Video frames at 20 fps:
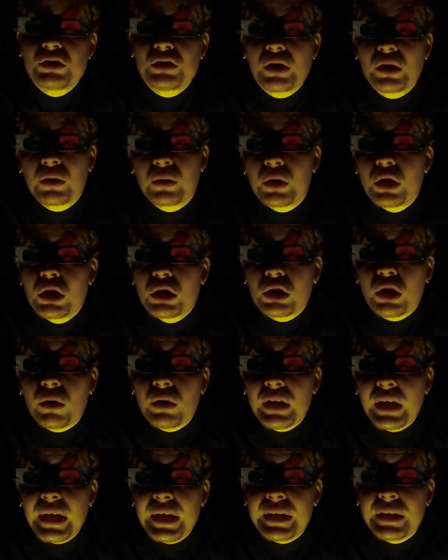So,
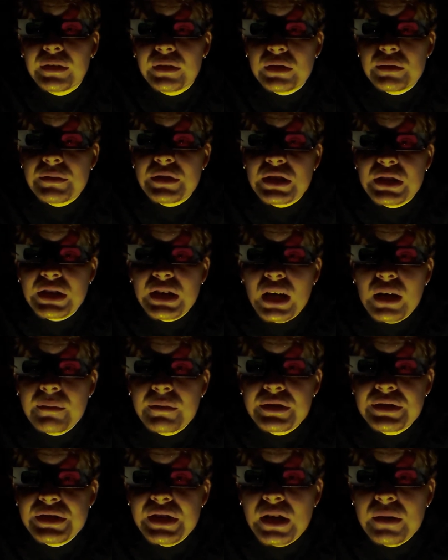go ahead, leave me a
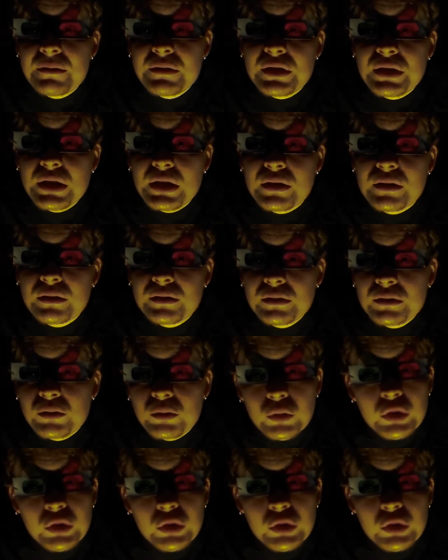comment down below.